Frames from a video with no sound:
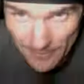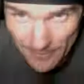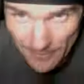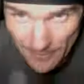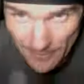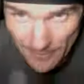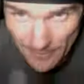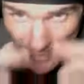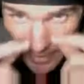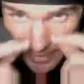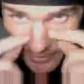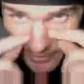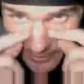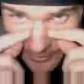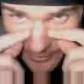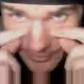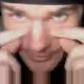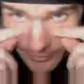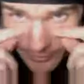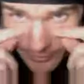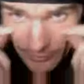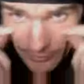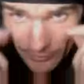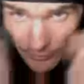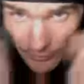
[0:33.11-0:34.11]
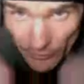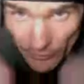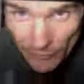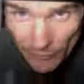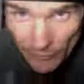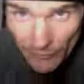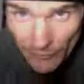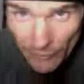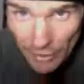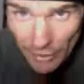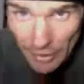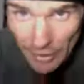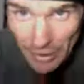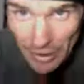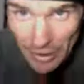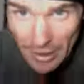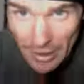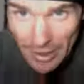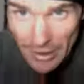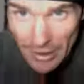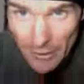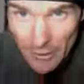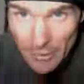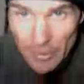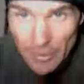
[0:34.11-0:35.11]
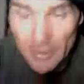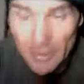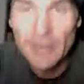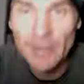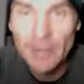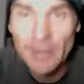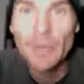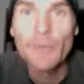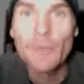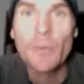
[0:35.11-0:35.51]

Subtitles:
So yeah, this is really clean looking.